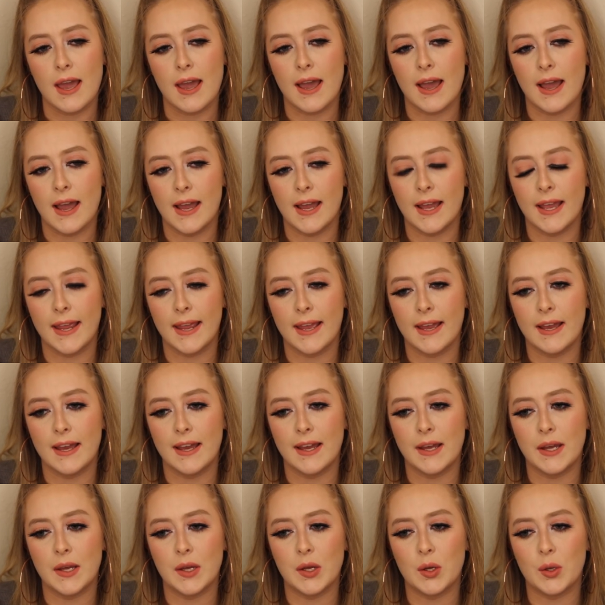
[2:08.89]

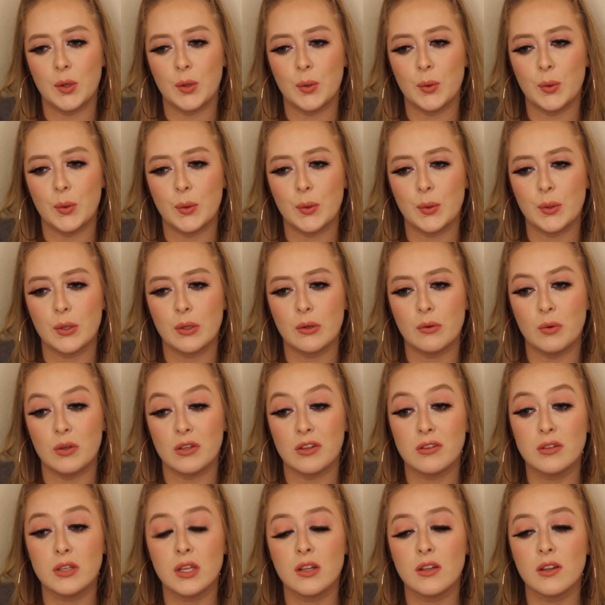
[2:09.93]
I was
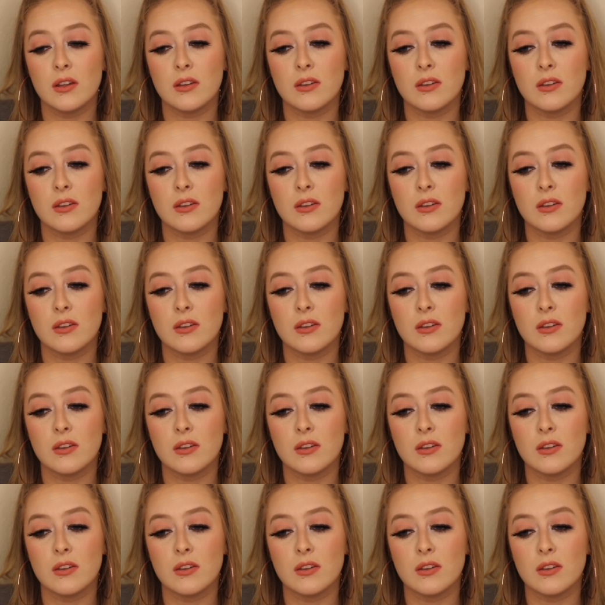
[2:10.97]
still